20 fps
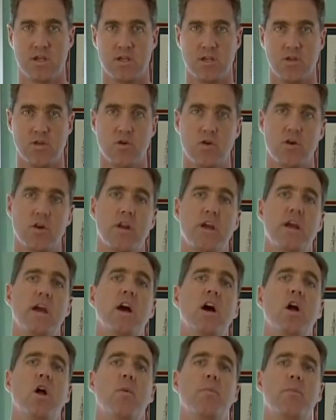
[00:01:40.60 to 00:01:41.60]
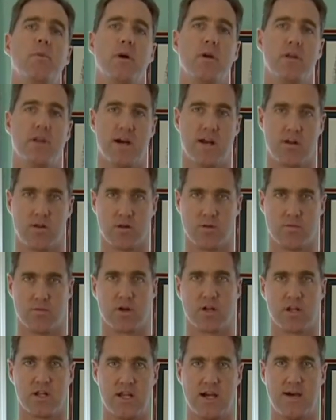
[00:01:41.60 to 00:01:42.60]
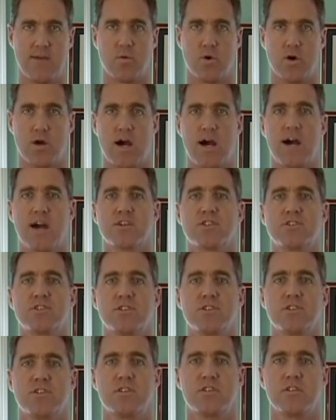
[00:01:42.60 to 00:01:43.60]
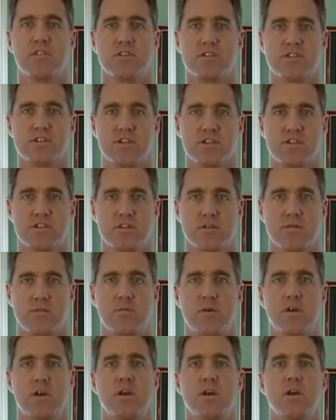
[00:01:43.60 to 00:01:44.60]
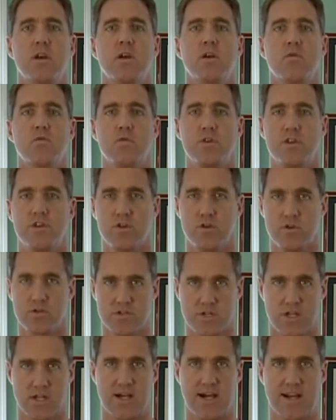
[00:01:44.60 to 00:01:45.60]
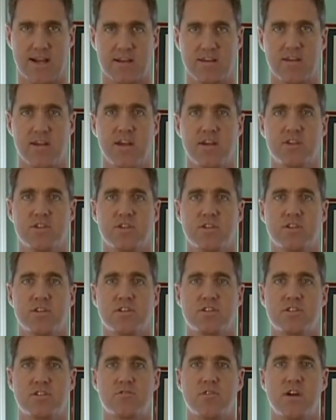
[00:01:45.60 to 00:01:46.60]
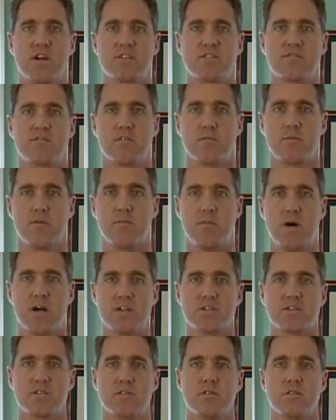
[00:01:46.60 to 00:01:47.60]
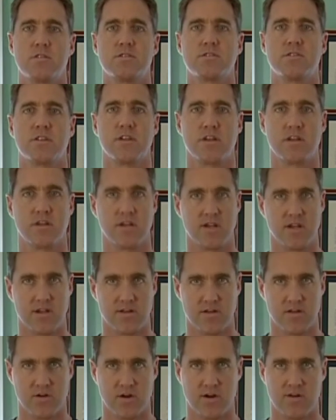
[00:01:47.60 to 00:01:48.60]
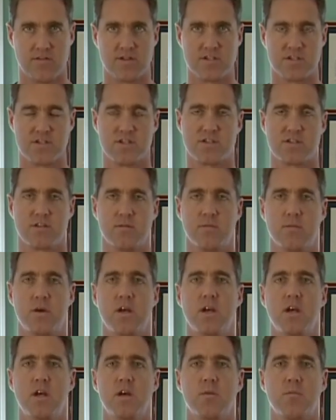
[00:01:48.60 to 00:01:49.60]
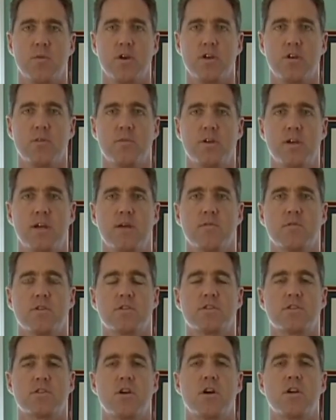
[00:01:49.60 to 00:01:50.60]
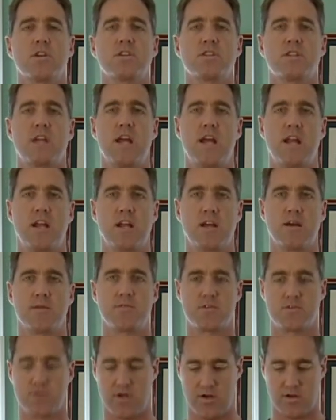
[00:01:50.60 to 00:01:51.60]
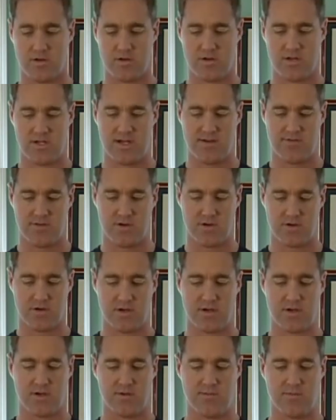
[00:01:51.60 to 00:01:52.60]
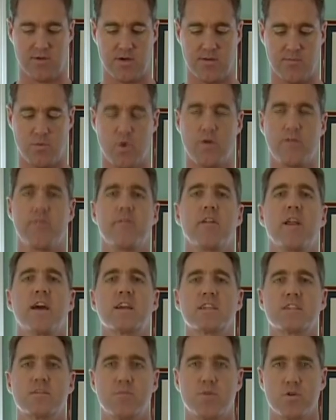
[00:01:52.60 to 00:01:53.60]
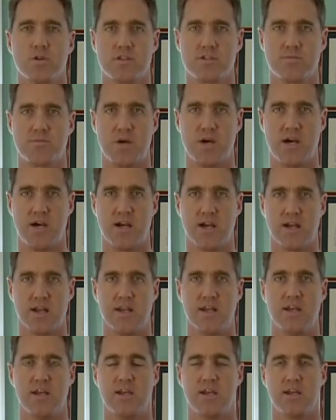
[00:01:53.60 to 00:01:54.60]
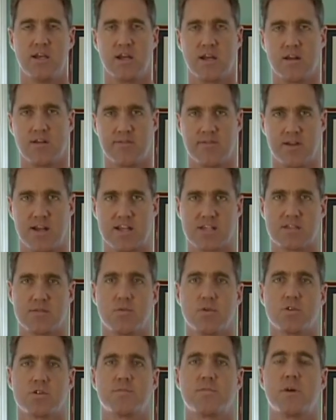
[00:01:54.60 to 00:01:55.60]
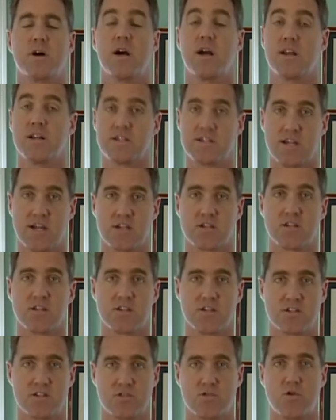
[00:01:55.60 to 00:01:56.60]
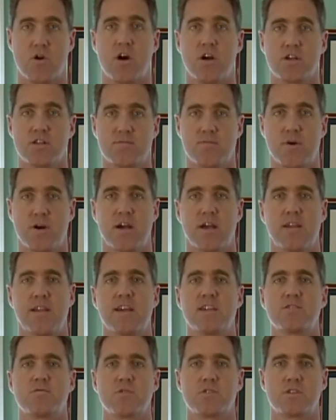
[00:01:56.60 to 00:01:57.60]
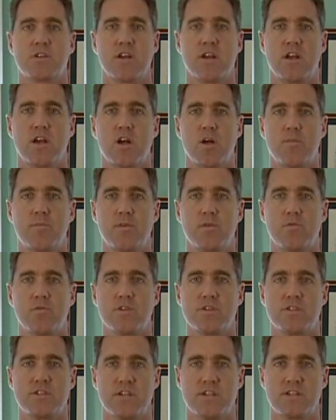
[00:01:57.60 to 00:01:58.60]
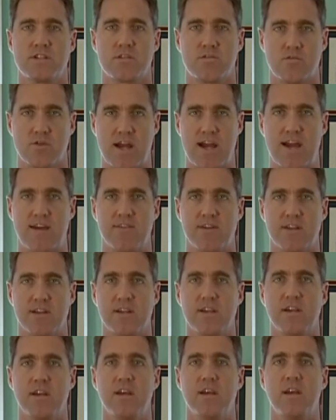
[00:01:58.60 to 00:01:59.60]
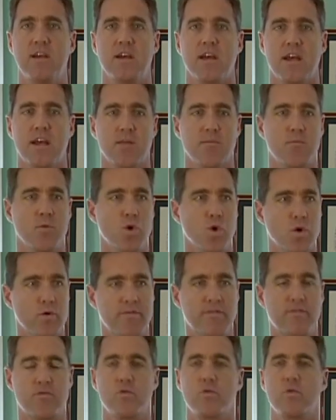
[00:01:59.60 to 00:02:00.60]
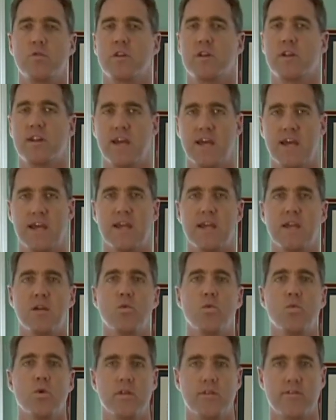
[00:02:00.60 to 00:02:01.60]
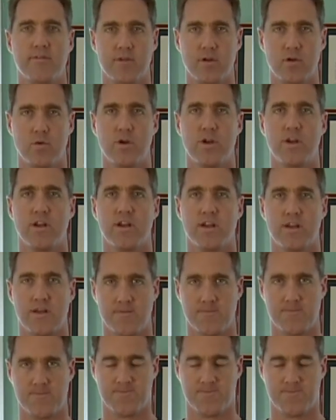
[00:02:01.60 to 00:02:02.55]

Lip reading: you're going to help not only bring a lot more oxygen to your system, reduce a lot of tension and stress from the muscles and the nervous system, but you'll be able to start standing up straighter. You'll have a more flexible spine, and a flexible spine is actually a strong spine. That's what's going to help you resist gravity and move through the day with fluidity.